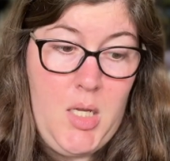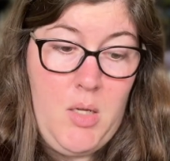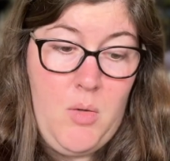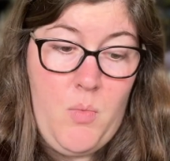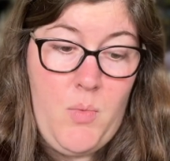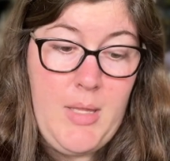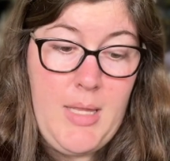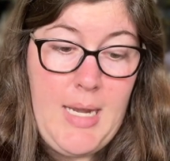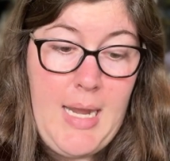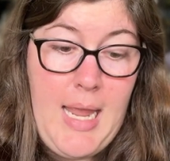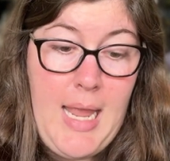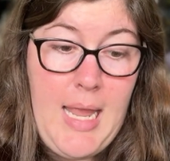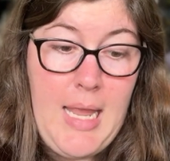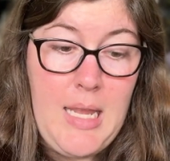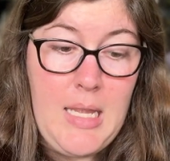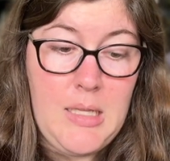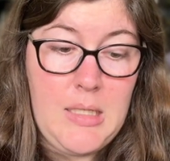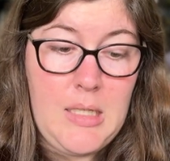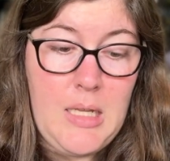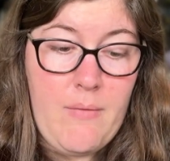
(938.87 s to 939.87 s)
with an A
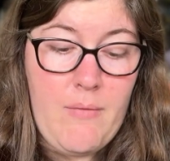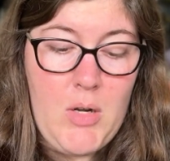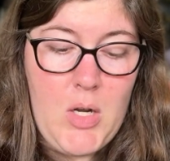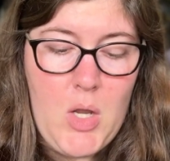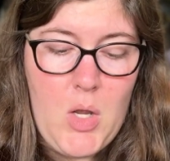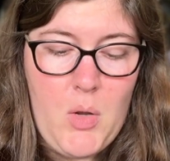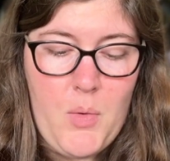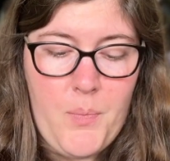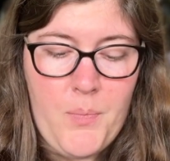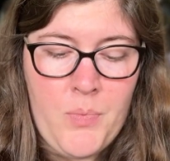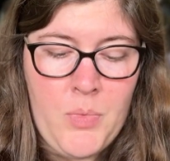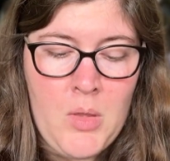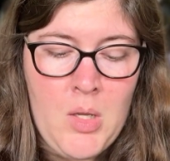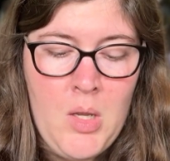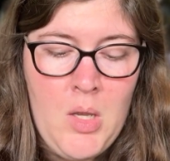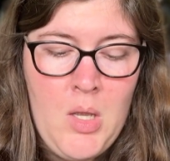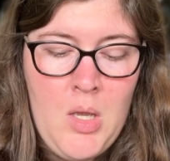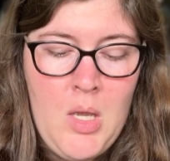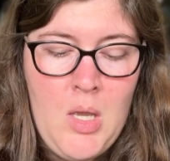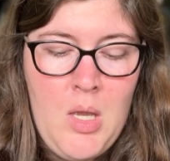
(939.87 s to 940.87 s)
instead of an O.
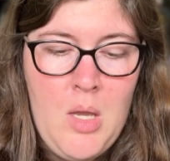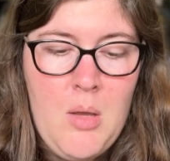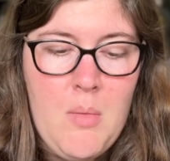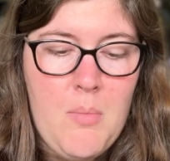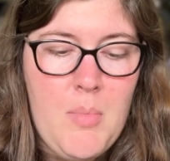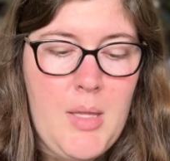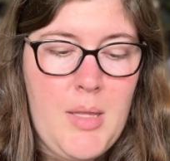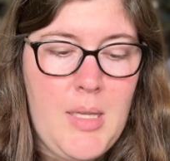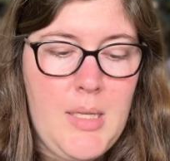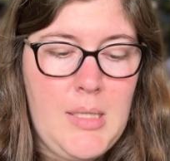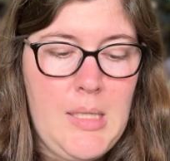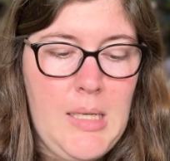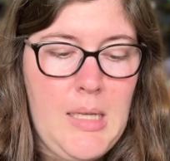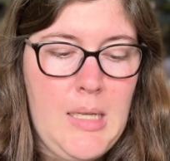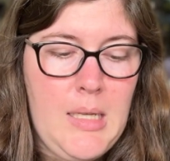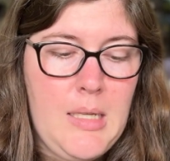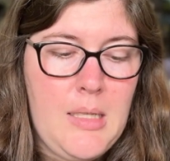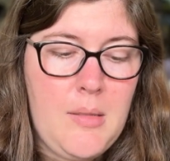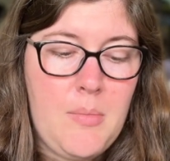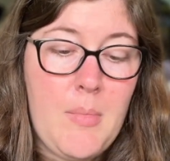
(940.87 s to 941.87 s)
But this
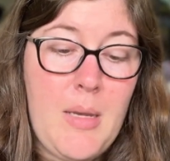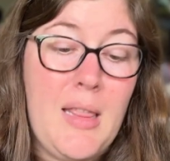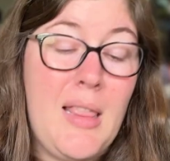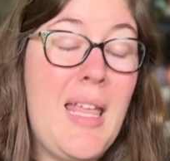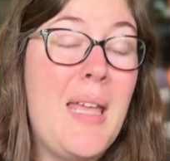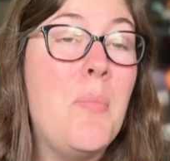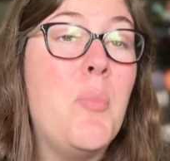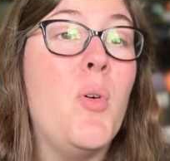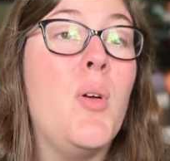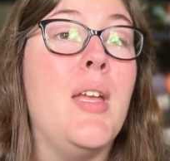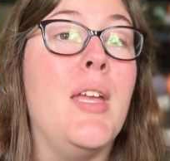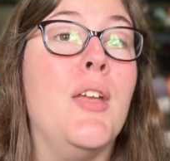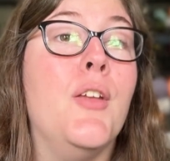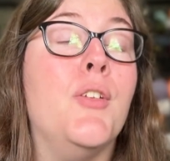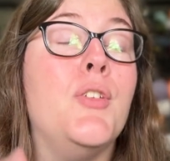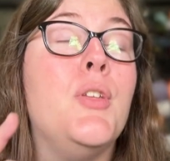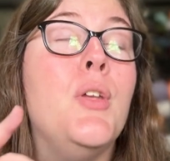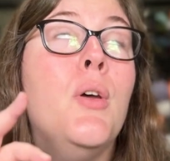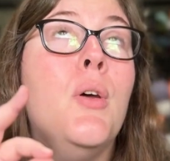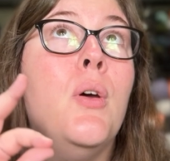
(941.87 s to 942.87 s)
is, my label
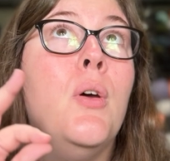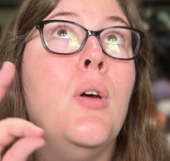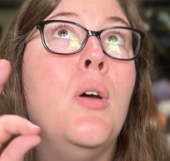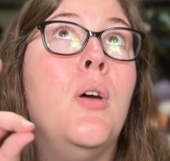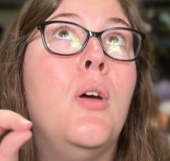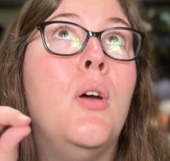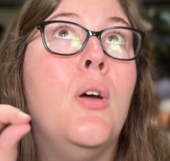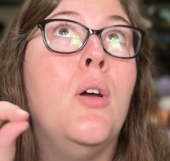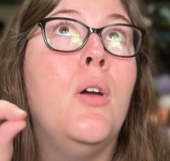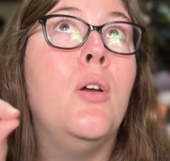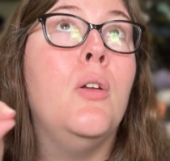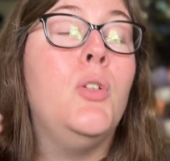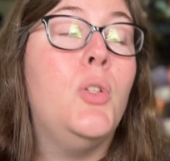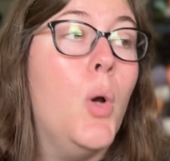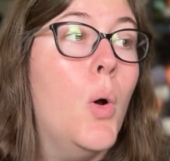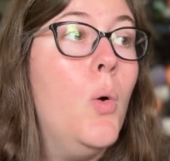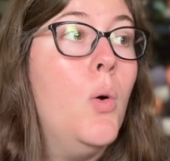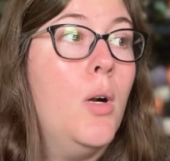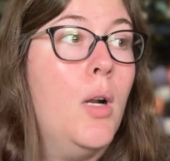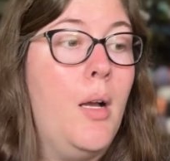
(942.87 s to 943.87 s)
is
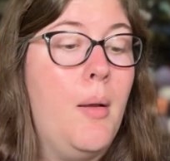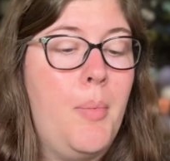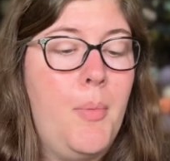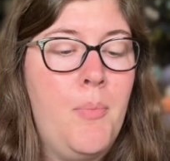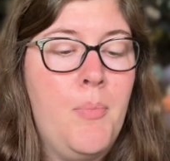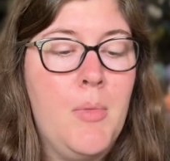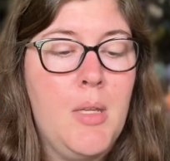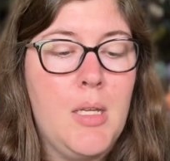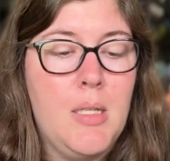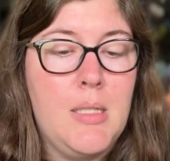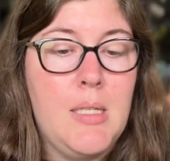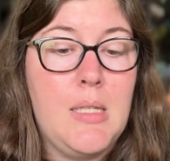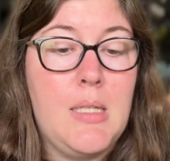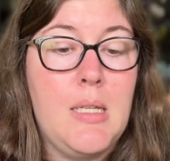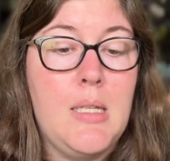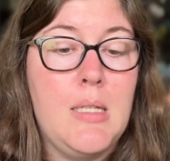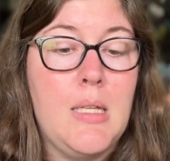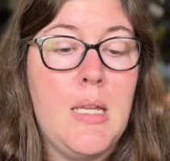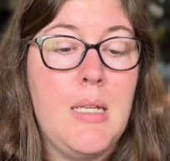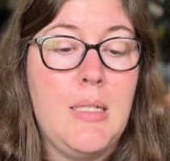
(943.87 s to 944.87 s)
Tora, because this
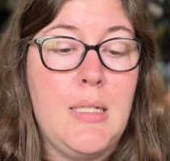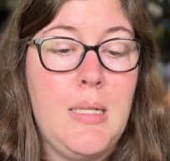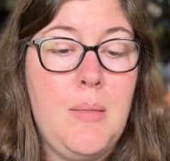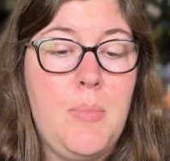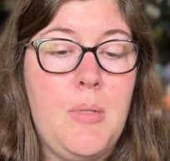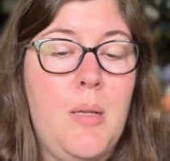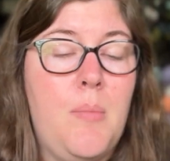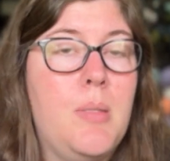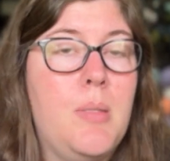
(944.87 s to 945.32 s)
is Deep Deep